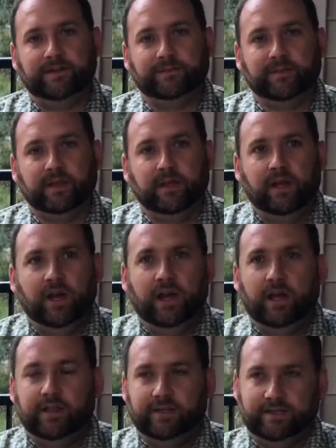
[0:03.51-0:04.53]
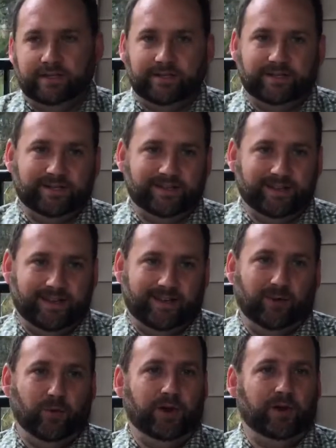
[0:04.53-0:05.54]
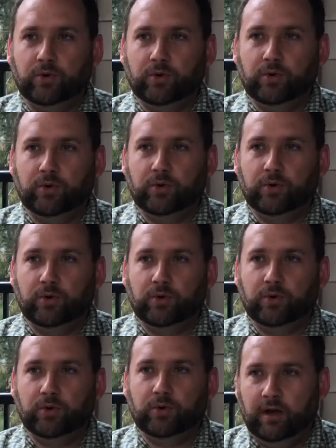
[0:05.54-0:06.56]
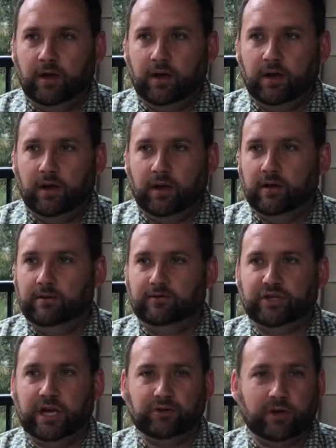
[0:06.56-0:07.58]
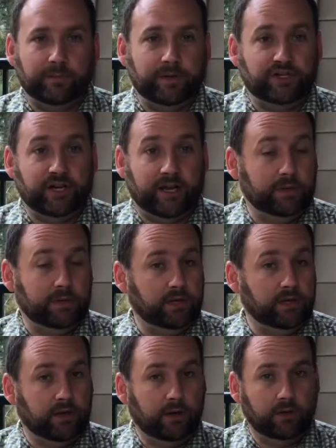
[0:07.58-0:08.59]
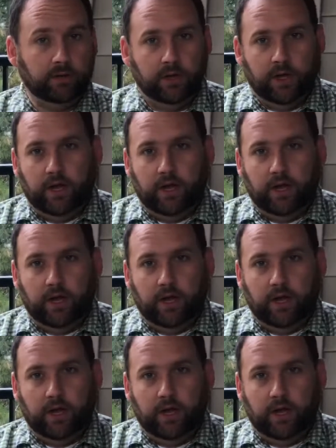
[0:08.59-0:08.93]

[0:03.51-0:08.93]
and this is the well-known kids' story of Shadrach, Meshach, and Abednego